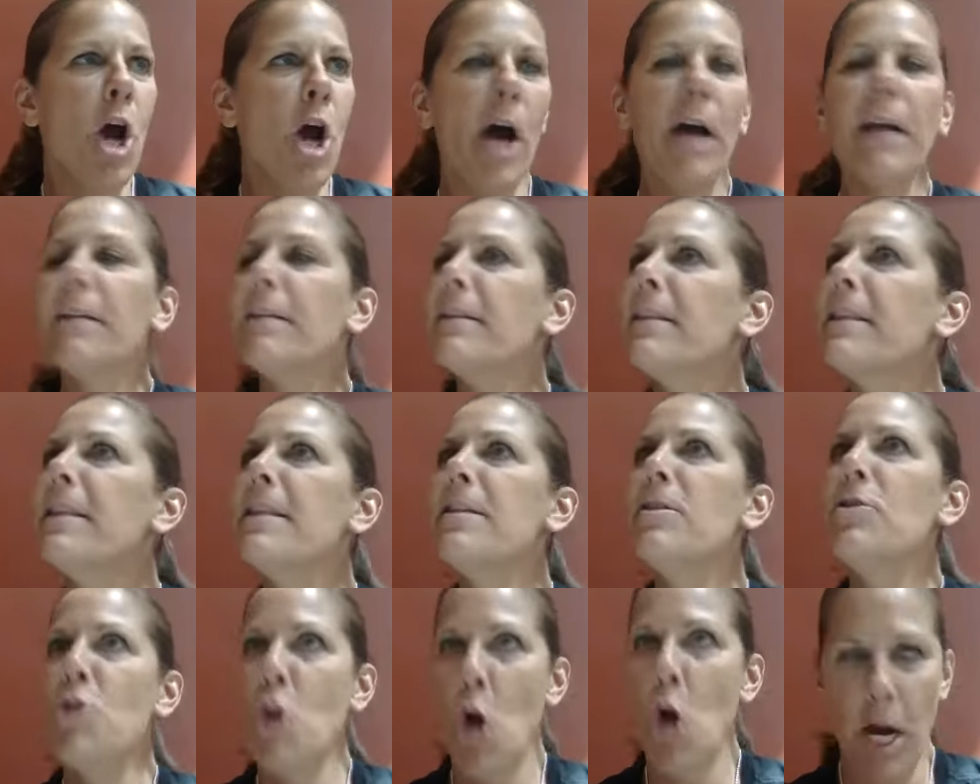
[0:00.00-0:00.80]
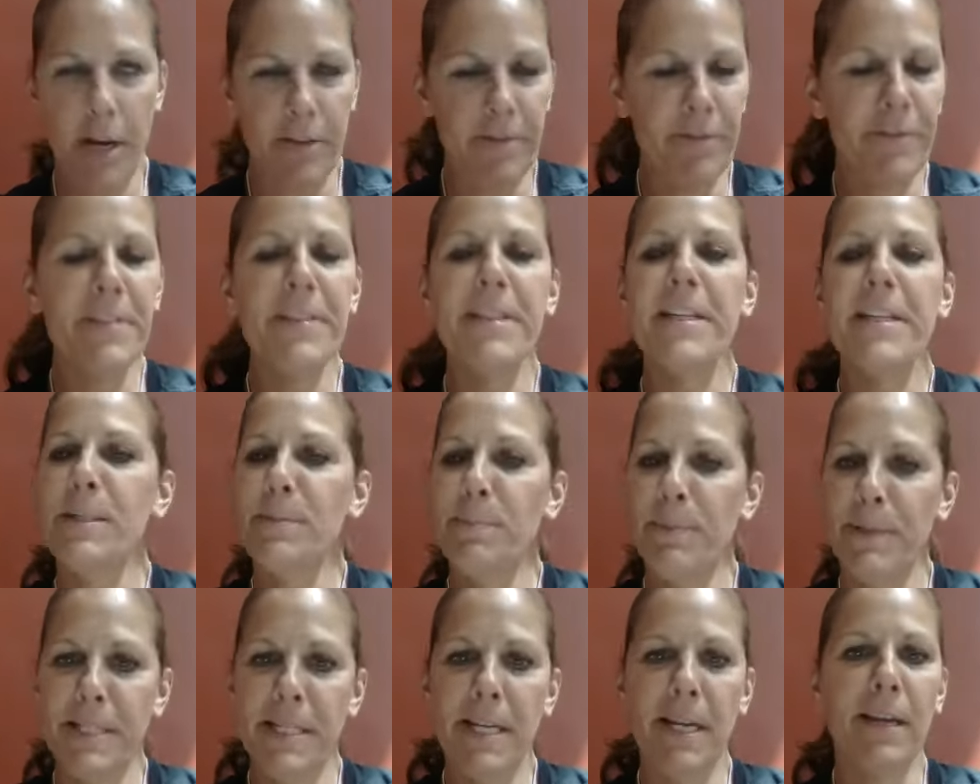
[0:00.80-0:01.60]
not not for this
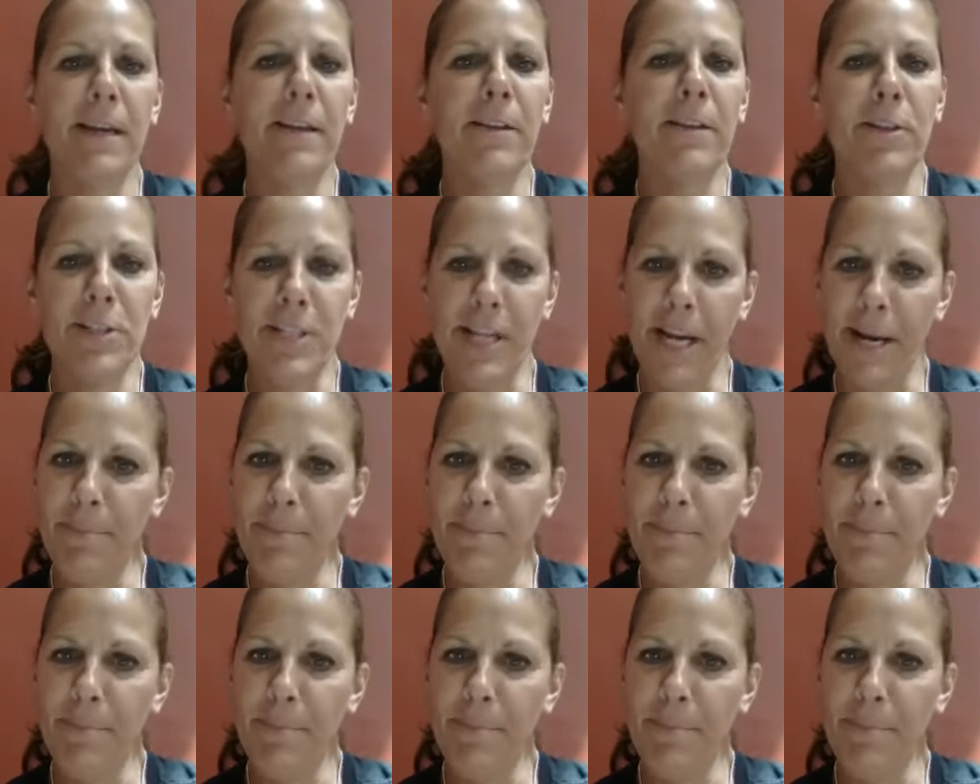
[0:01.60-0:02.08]
particular